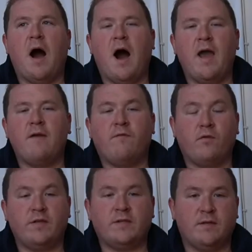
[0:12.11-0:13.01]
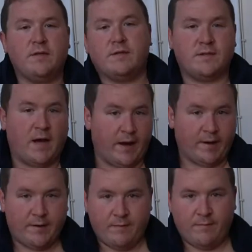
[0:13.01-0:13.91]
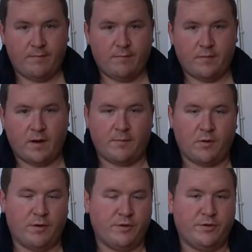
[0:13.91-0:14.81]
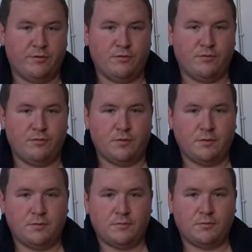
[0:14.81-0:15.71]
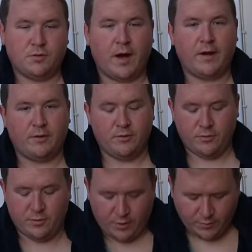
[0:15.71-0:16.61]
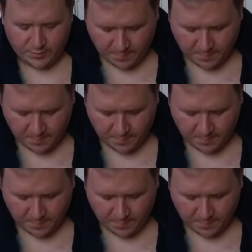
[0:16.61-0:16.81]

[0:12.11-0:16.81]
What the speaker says: I've recently decided that I'm going to try to lose... Can you see